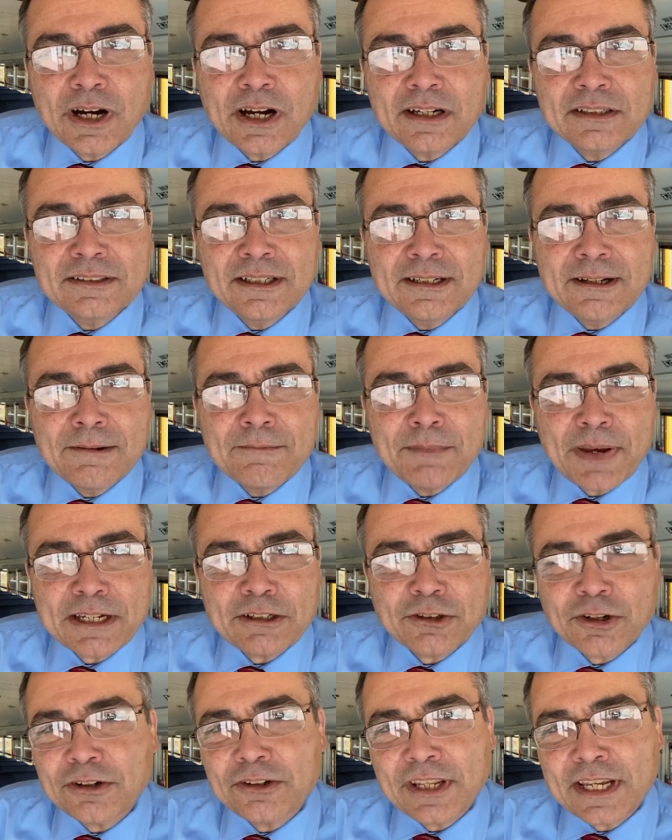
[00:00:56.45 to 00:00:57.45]
Uh, make
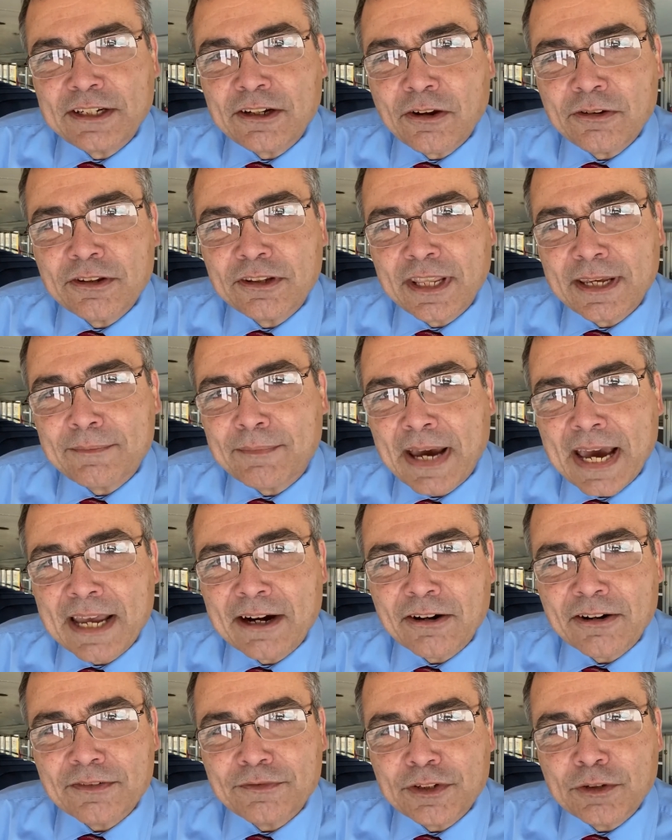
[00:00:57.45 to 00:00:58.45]
sure they know that they
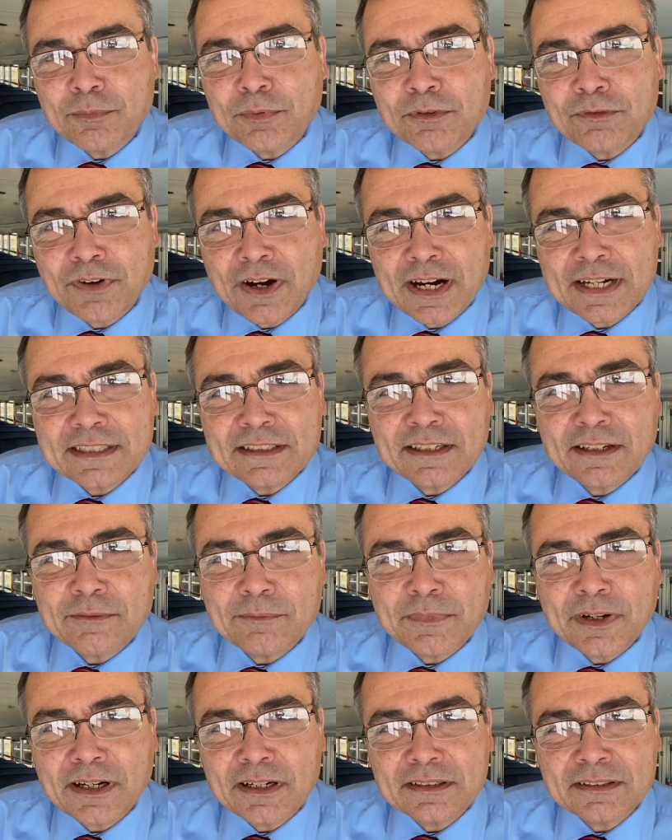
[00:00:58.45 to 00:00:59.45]
matter if you provide
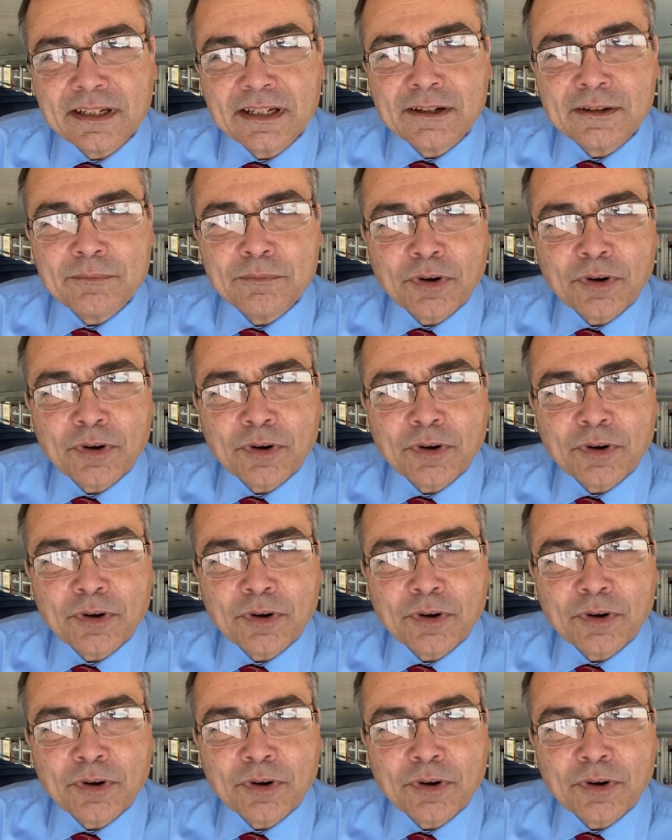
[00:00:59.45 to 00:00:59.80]
them a,